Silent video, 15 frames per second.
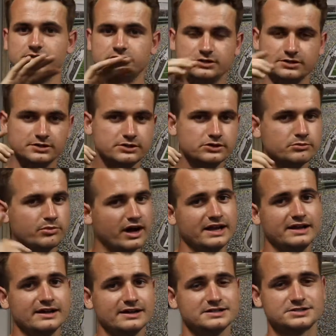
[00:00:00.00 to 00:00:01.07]
You either buy
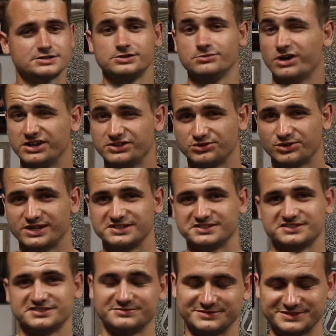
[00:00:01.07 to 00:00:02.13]
nice or you buy
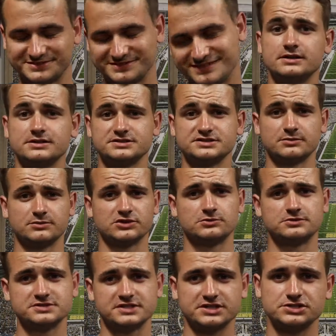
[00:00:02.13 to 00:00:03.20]
twice. I mean, some of the
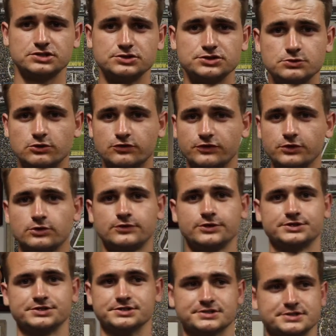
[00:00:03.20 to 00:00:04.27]
ones I showed you were fuel
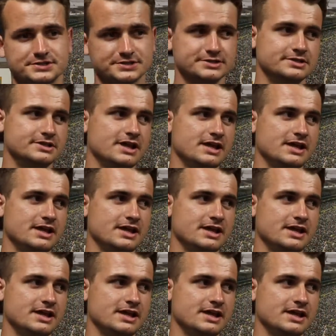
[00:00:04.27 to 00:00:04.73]
versions.